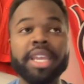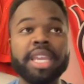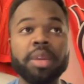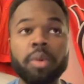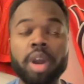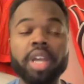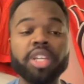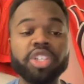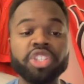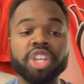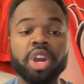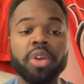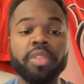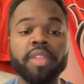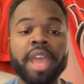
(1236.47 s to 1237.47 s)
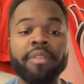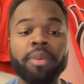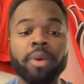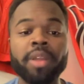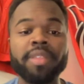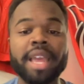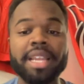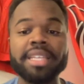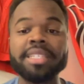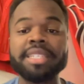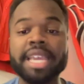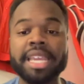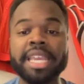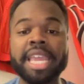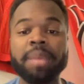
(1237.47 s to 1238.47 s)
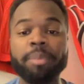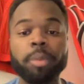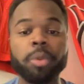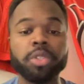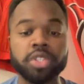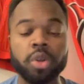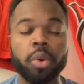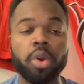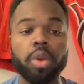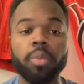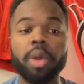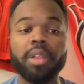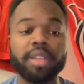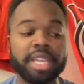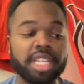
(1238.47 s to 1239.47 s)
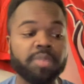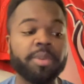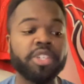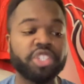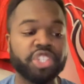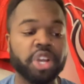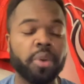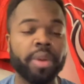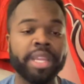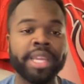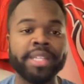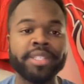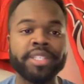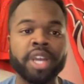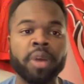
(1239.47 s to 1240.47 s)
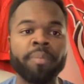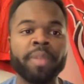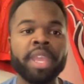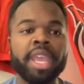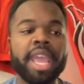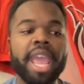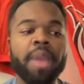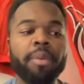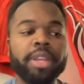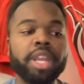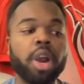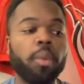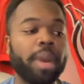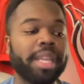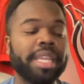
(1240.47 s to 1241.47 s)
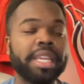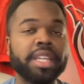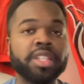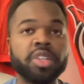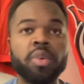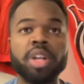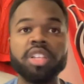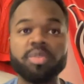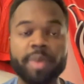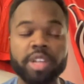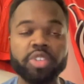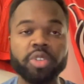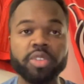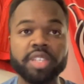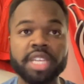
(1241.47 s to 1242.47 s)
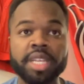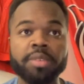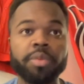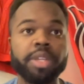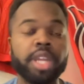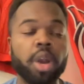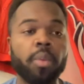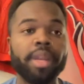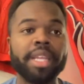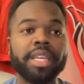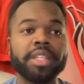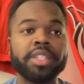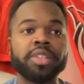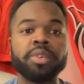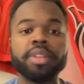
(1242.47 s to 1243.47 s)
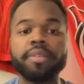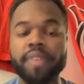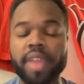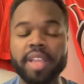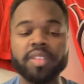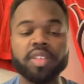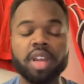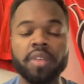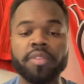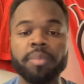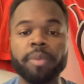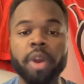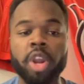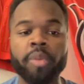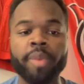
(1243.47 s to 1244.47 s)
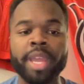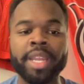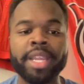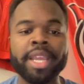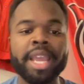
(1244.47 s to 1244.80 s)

he wanted to show everyone that he's a capable scorer. Well, he's been showing it. So, and we know what he could do on special teams. We know what he could do in the faceoff department.